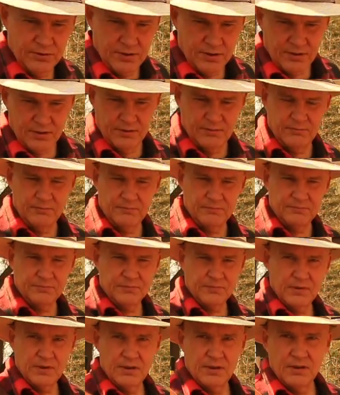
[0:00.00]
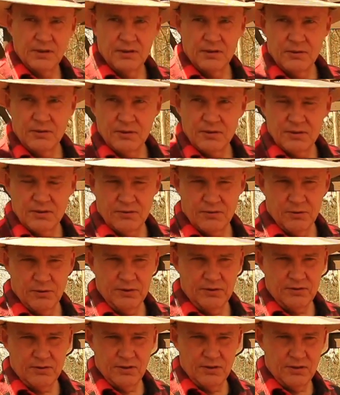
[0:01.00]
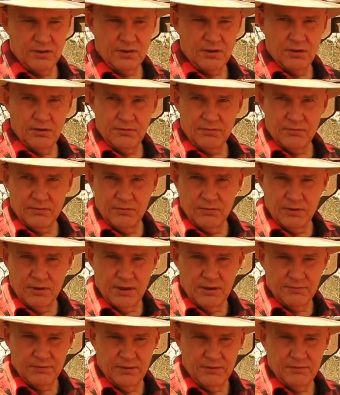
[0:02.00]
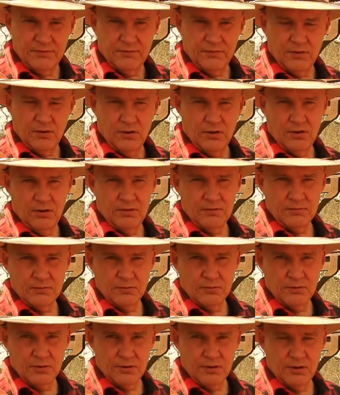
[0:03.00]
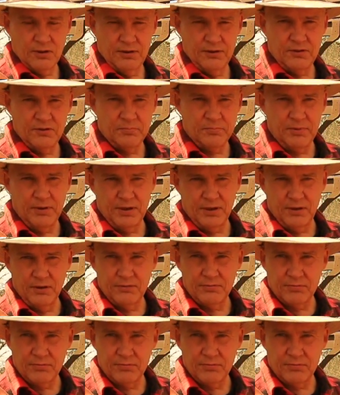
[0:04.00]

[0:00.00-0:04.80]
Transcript: You can, it's always good to go through it every fall or early spring, go